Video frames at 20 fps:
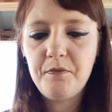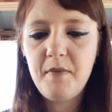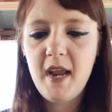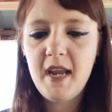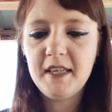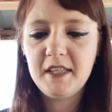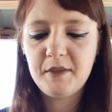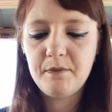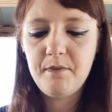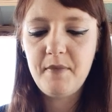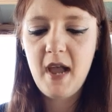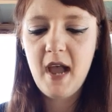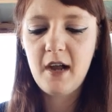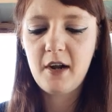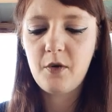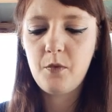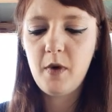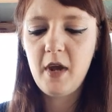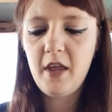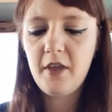base
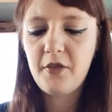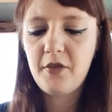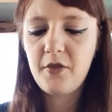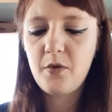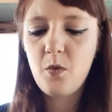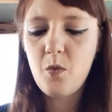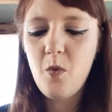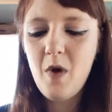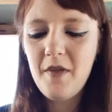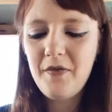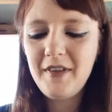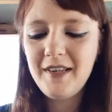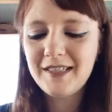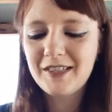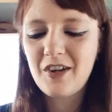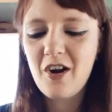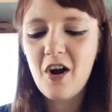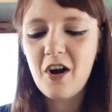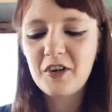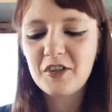back with what these
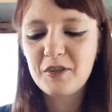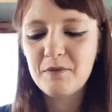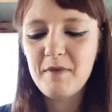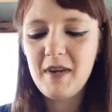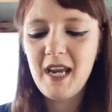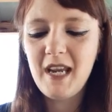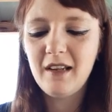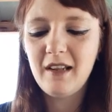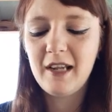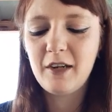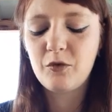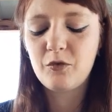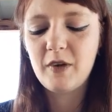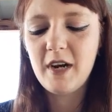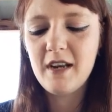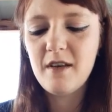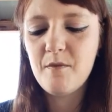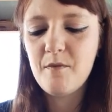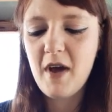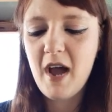cards mean, like
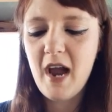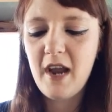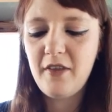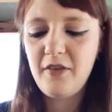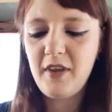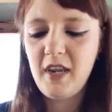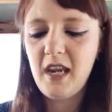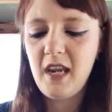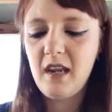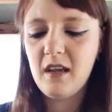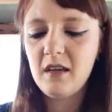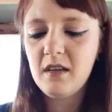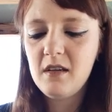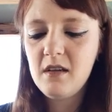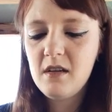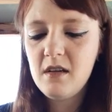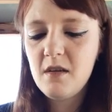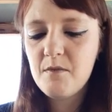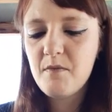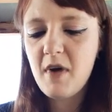written by the
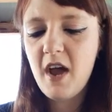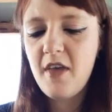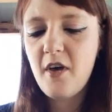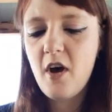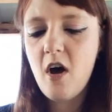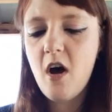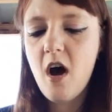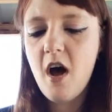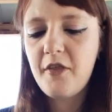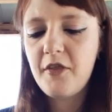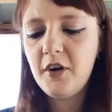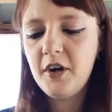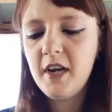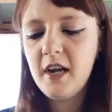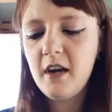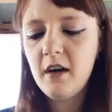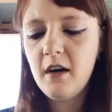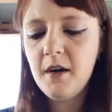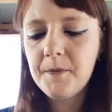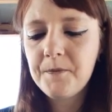author
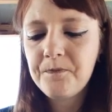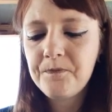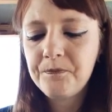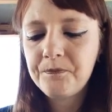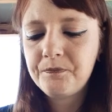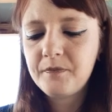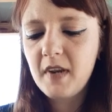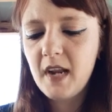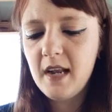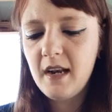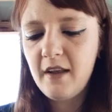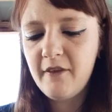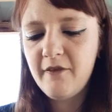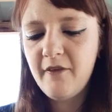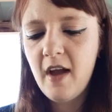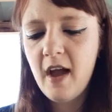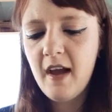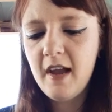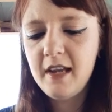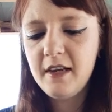here, and I
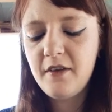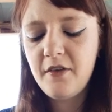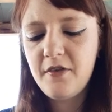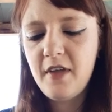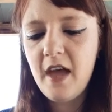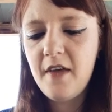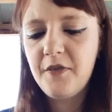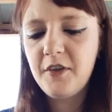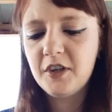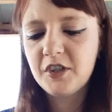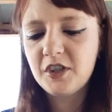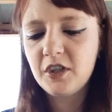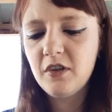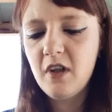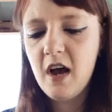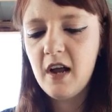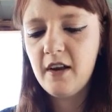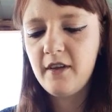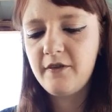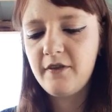find that there's a
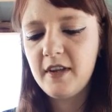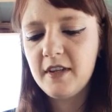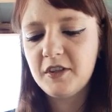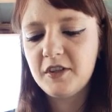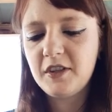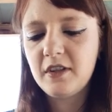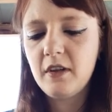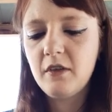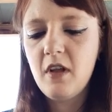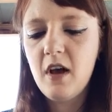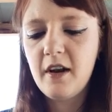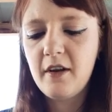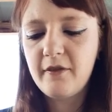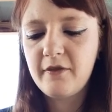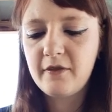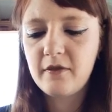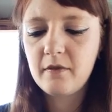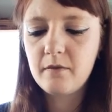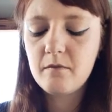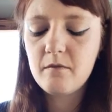lot
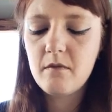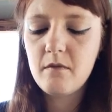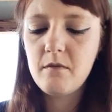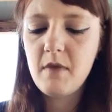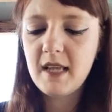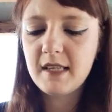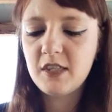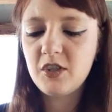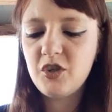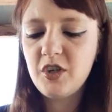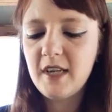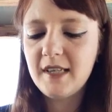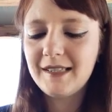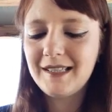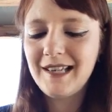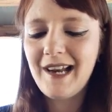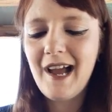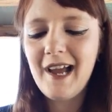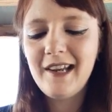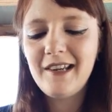of messages
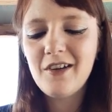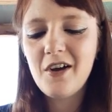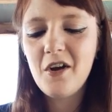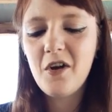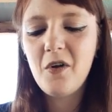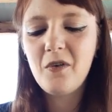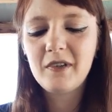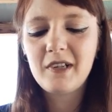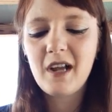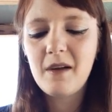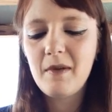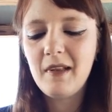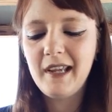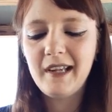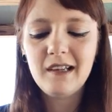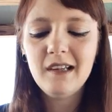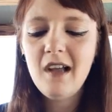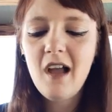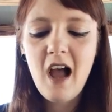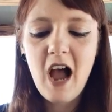that I don't
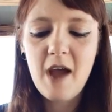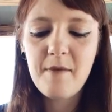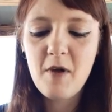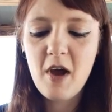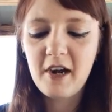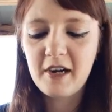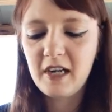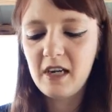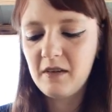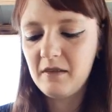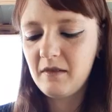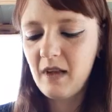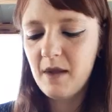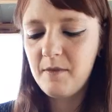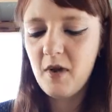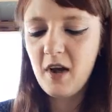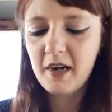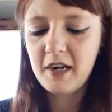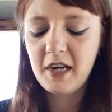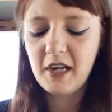like. I'm not
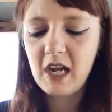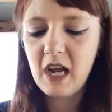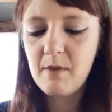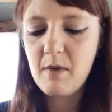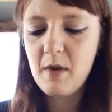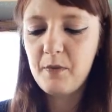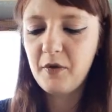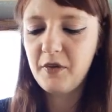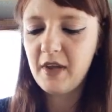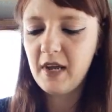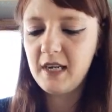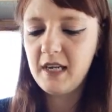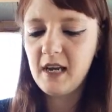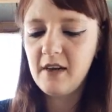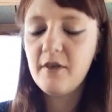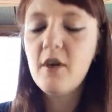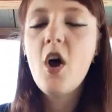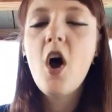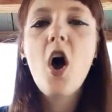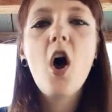gonna come up with the idea
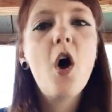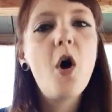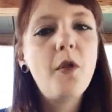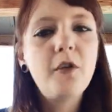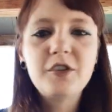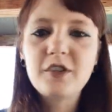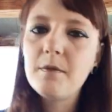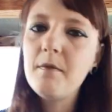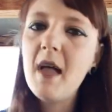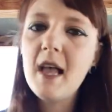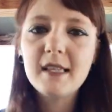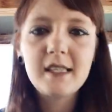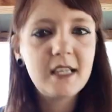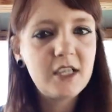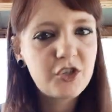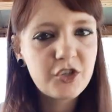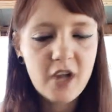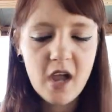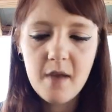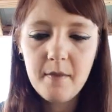of, oh, there's a
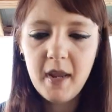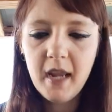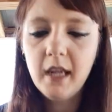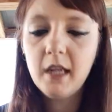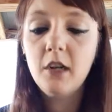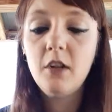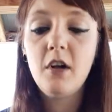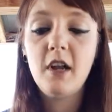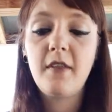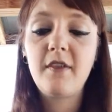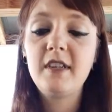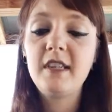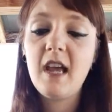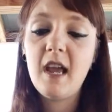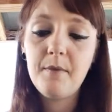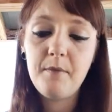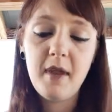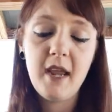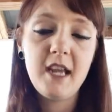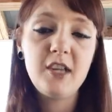message coming, and a lot of the
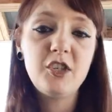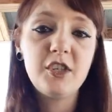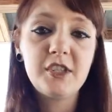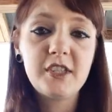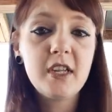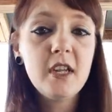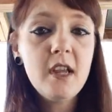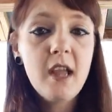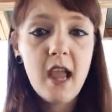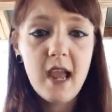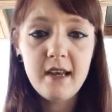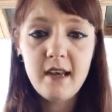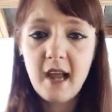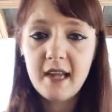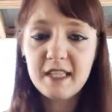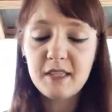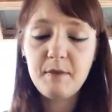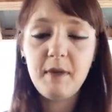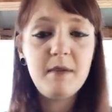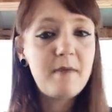time pages and
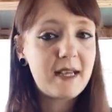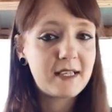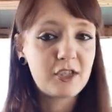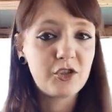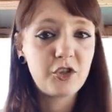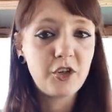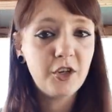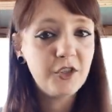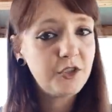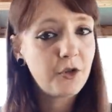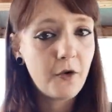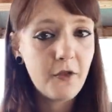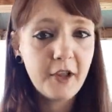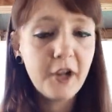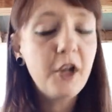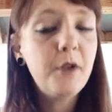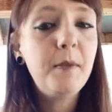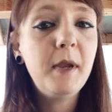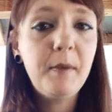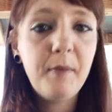knights mean messengers, or they
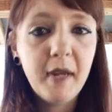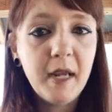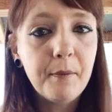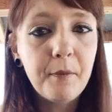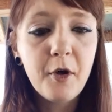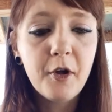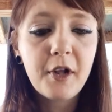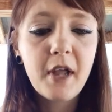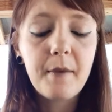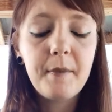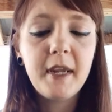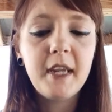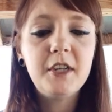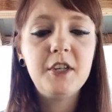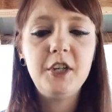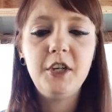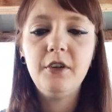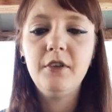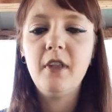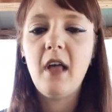could be people coming
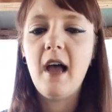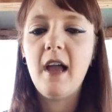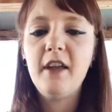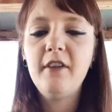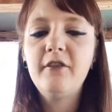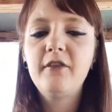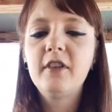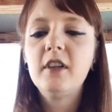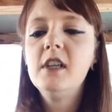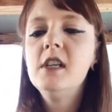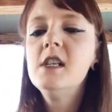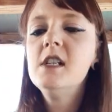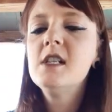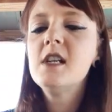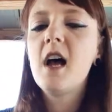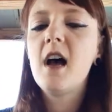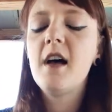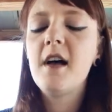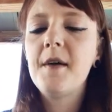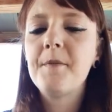into your life.
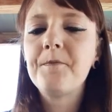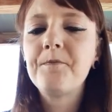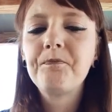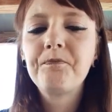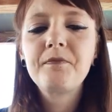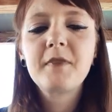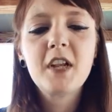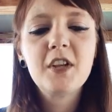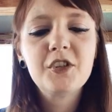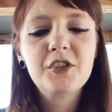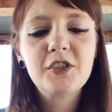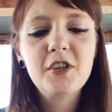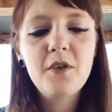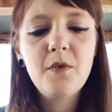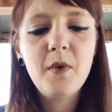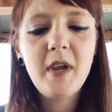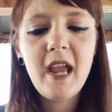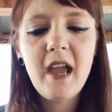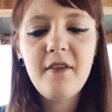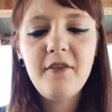So
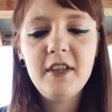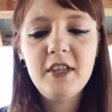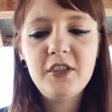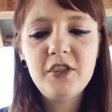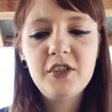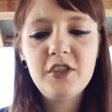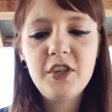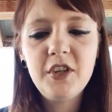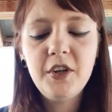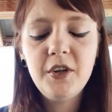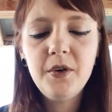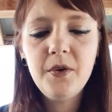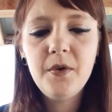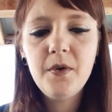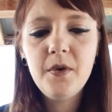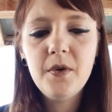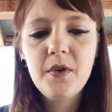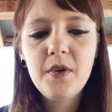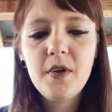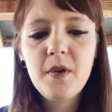we have
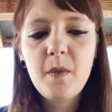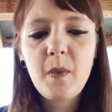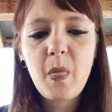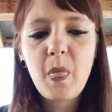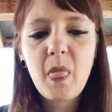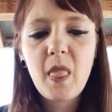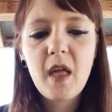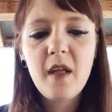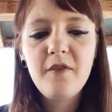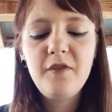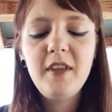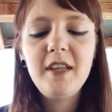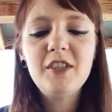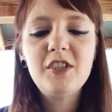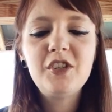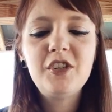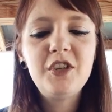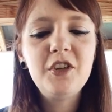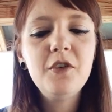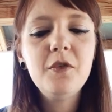maybe
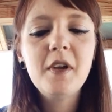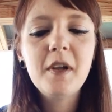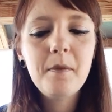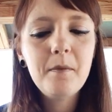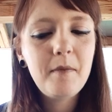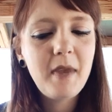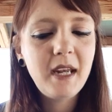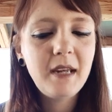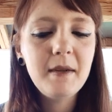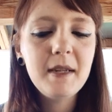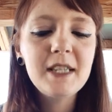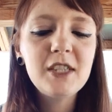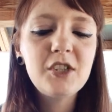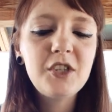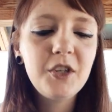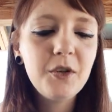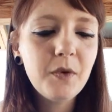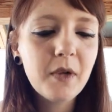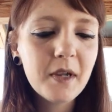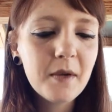it's
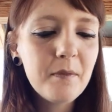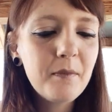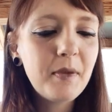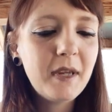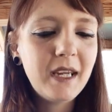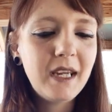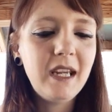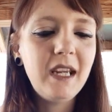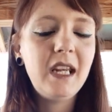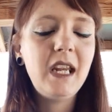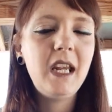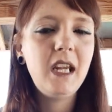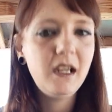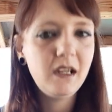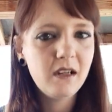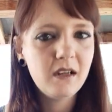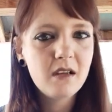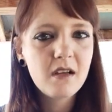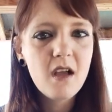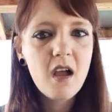two
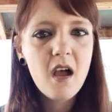competing